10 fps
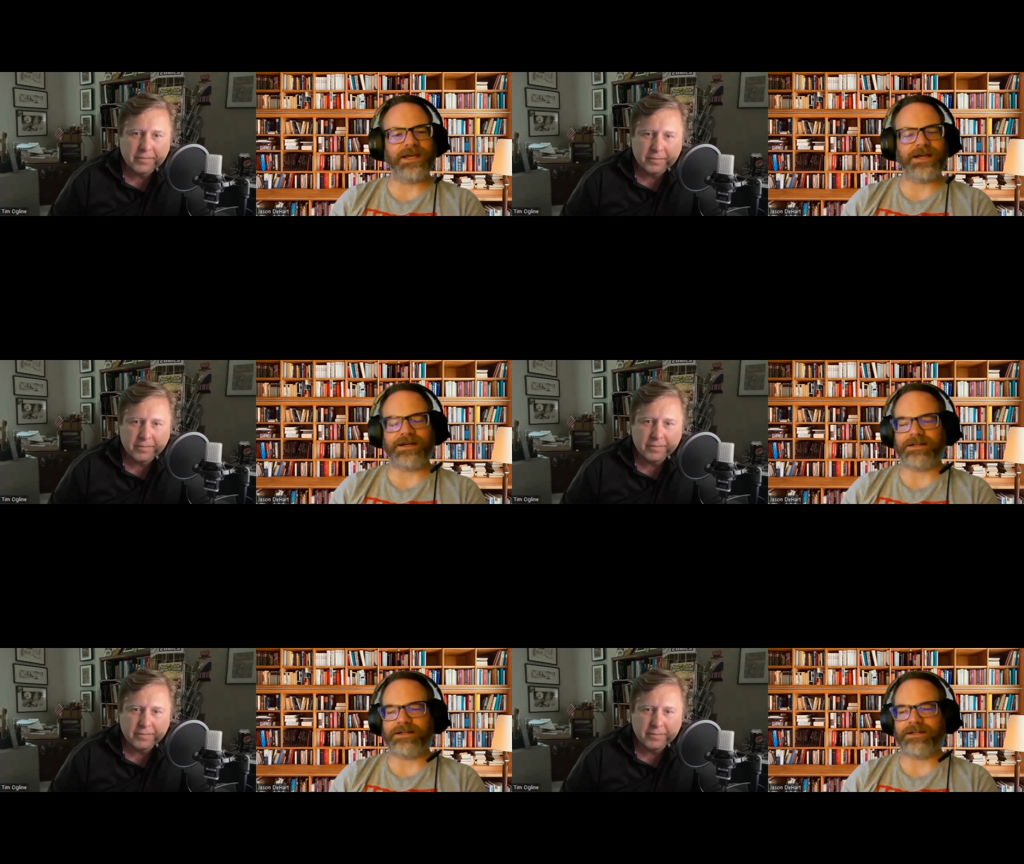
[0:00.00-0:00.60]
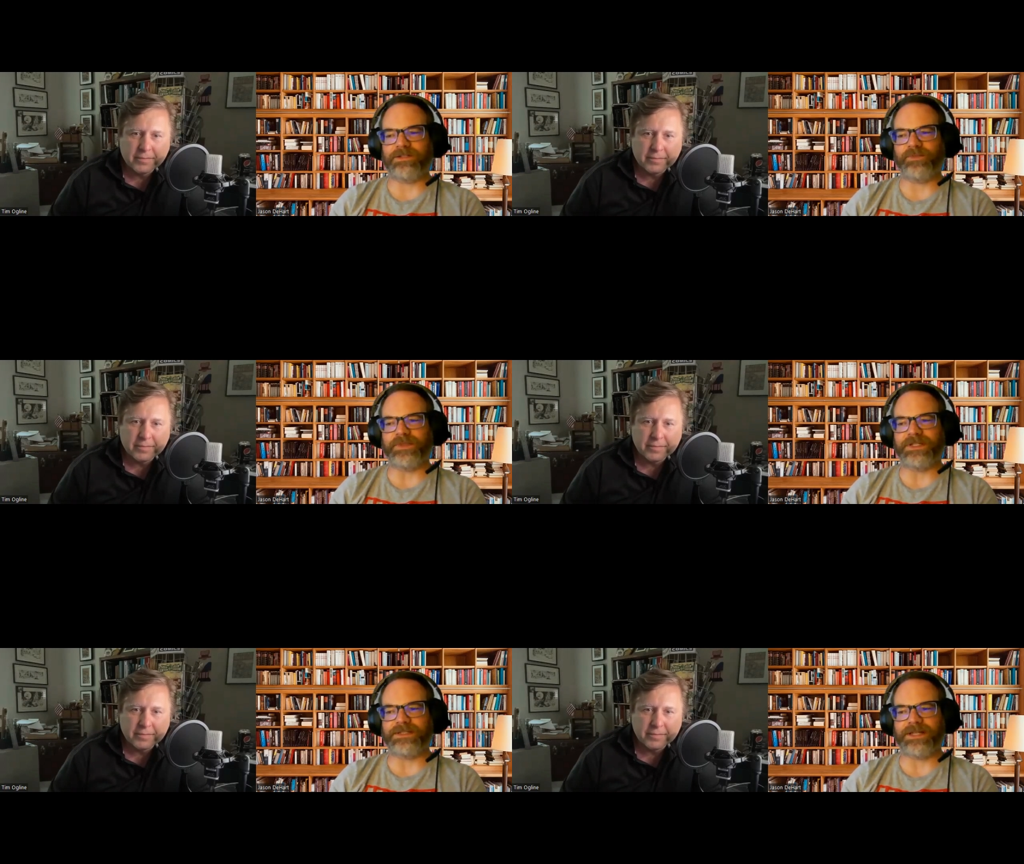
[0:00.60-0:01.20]
Speaker 1: uh, a little
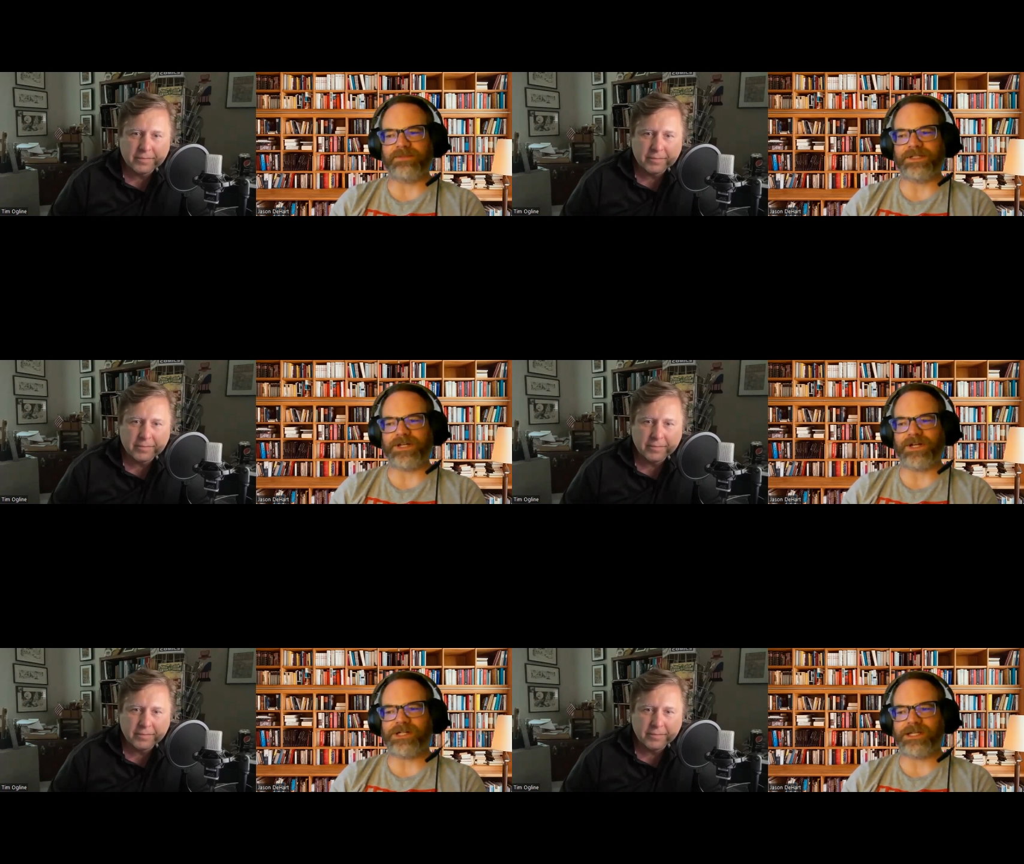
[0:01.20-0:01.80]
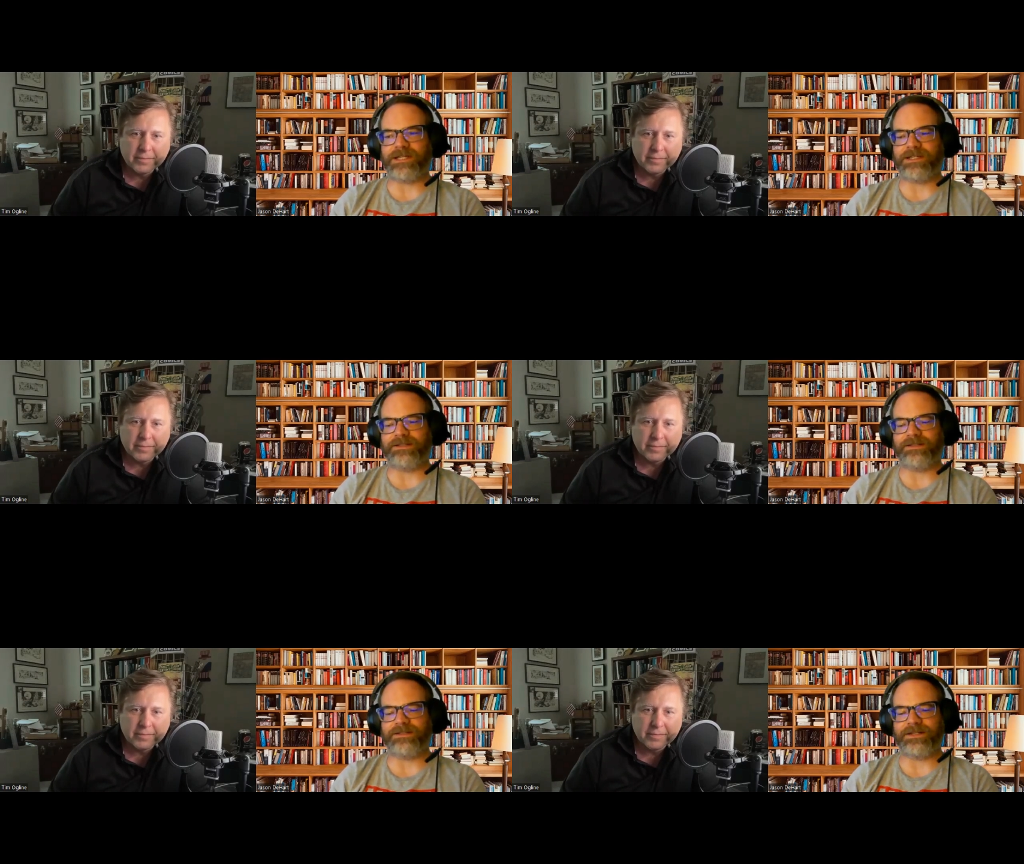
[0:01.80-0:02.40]
bit of time to talk
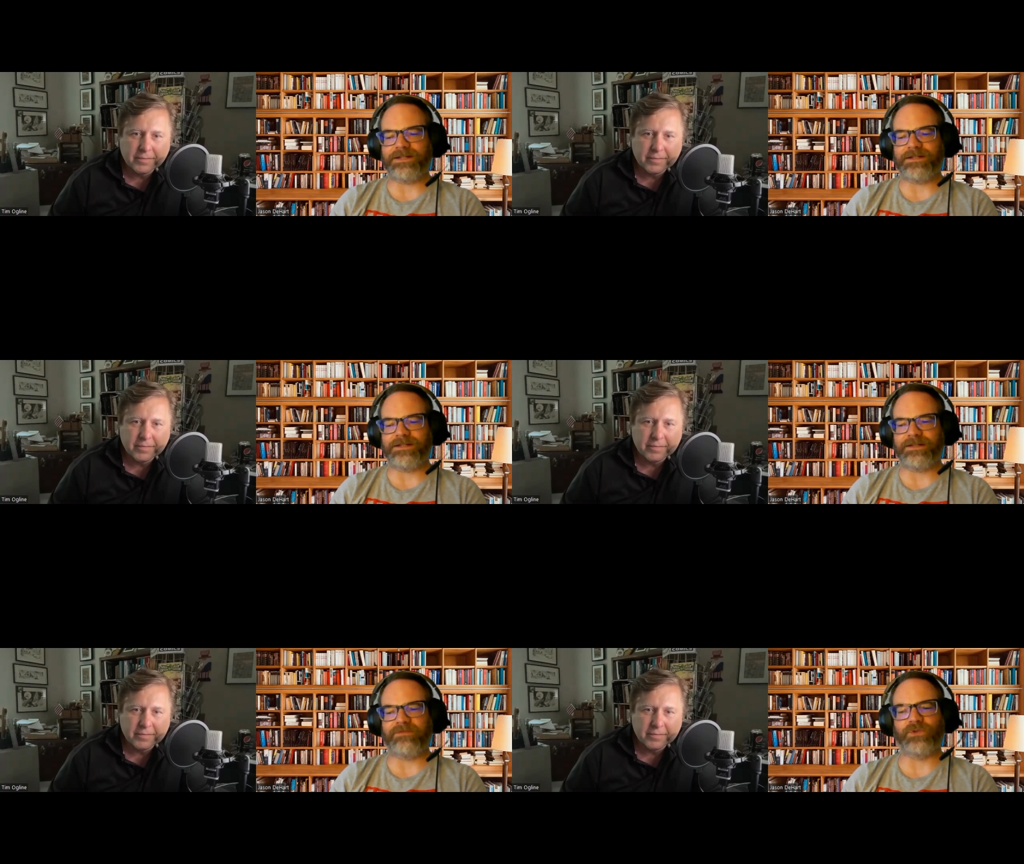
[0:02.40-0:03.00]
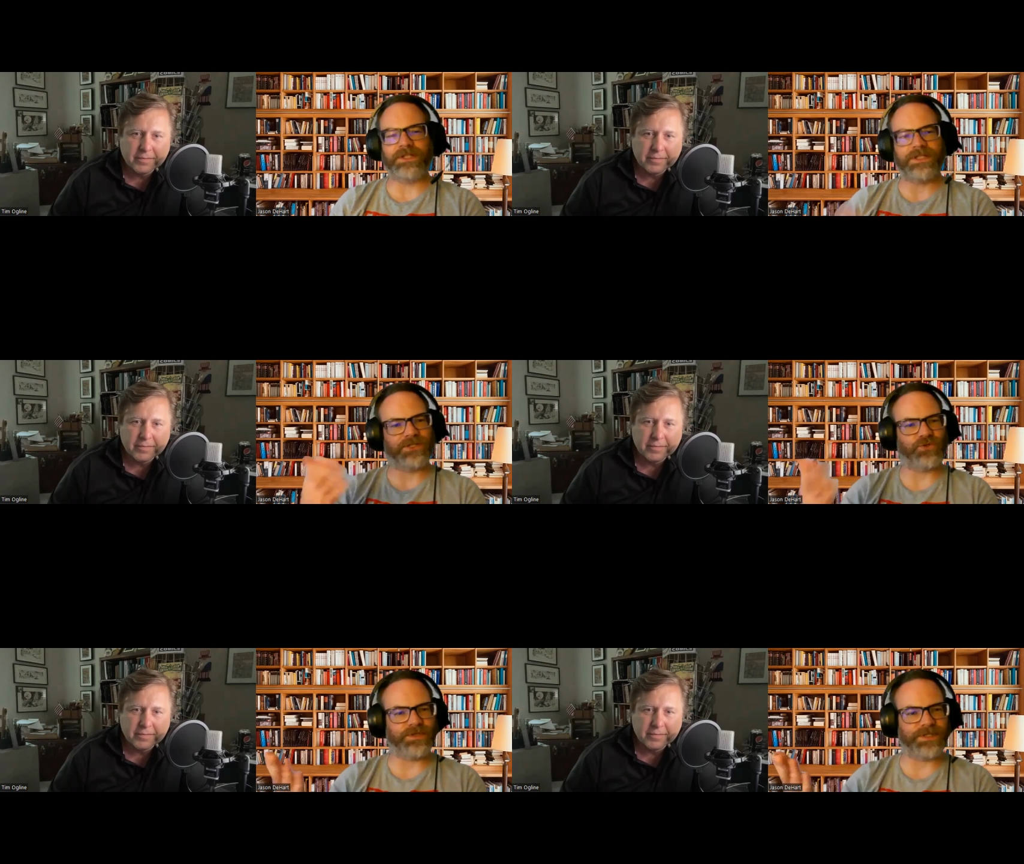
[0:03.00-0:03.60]
and uh, have really
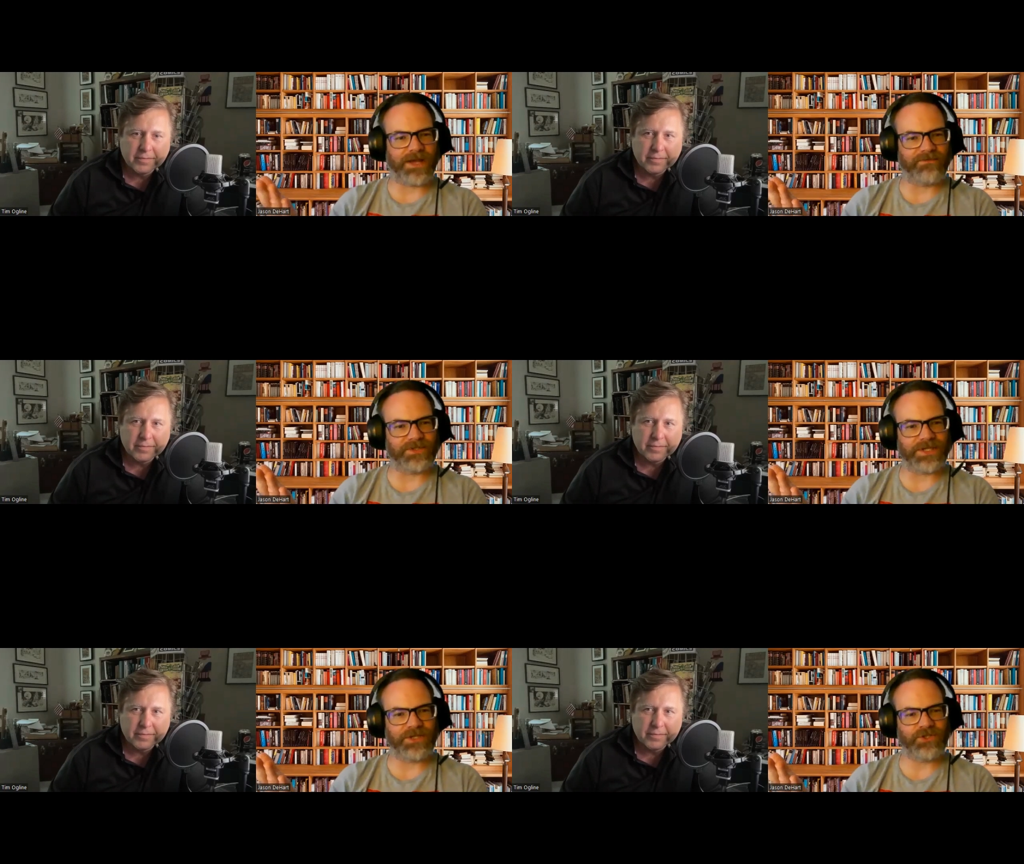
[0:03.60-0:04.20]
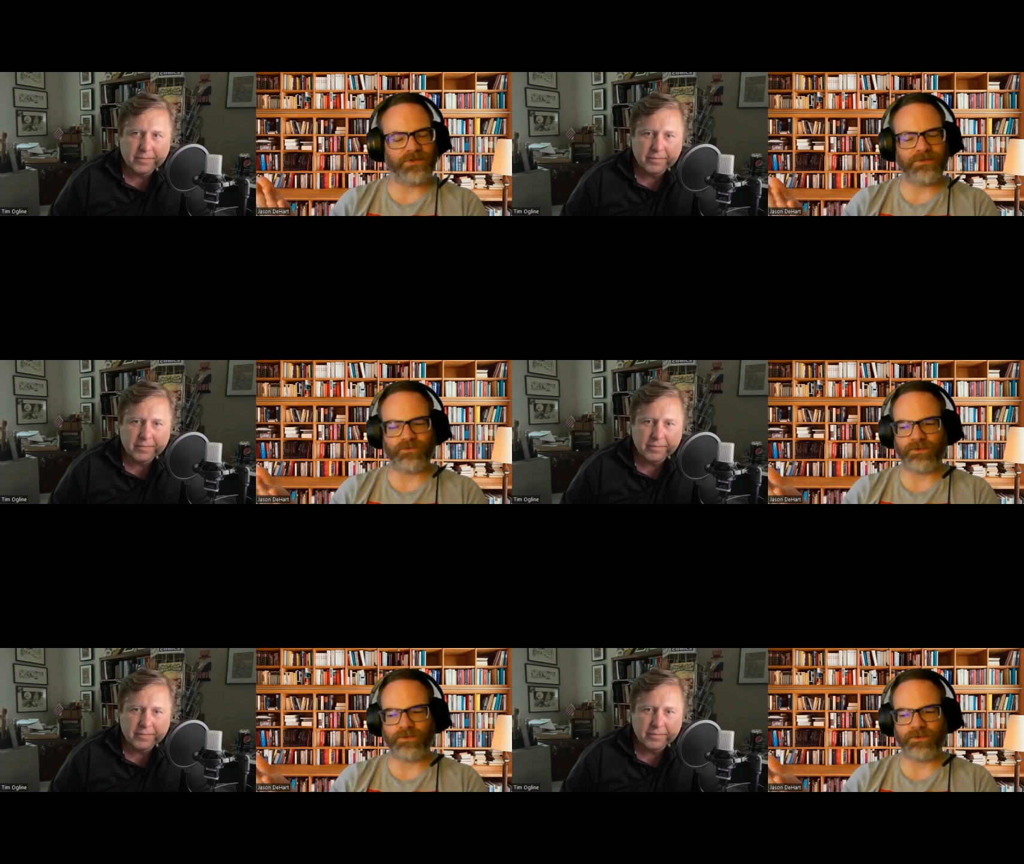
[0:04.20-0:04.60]
enjoyed the conversation.